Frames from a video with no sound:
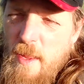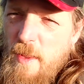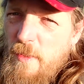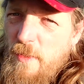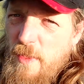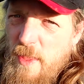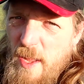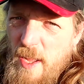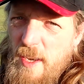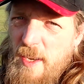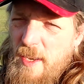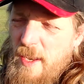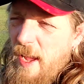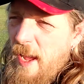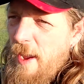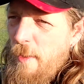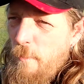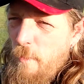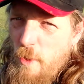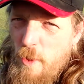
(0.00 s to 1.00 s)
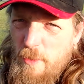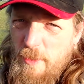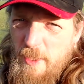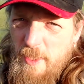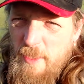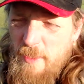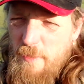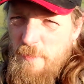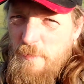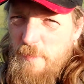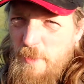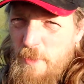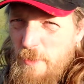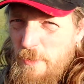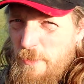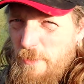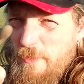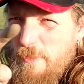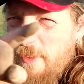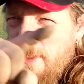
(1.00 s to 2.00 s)
Then I walked in the
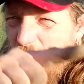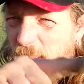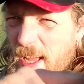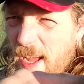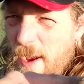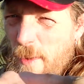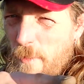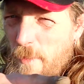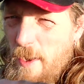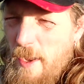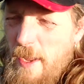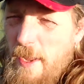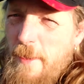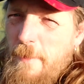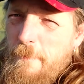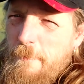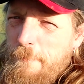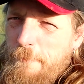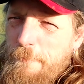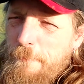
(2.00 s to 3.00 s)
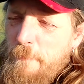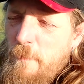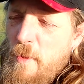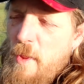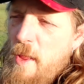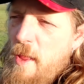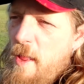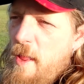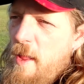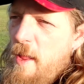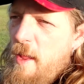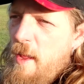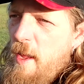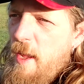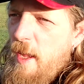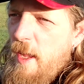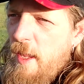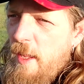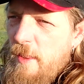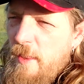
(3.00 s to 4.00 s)
fields that way,
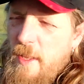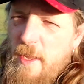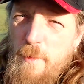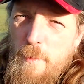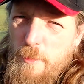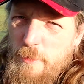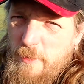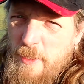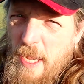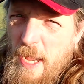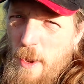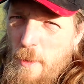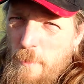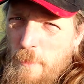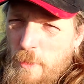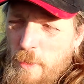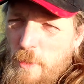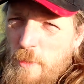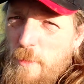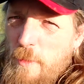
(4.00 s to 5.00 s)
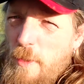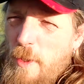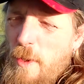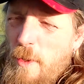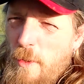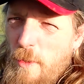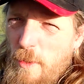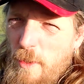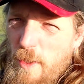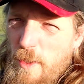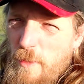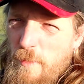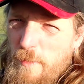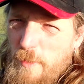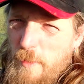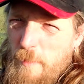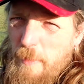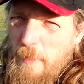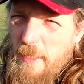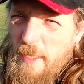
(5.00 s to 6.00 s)
and there was cow manure all over
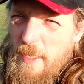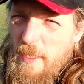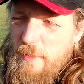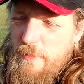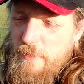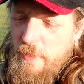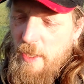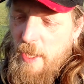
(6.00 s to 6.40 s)
the place,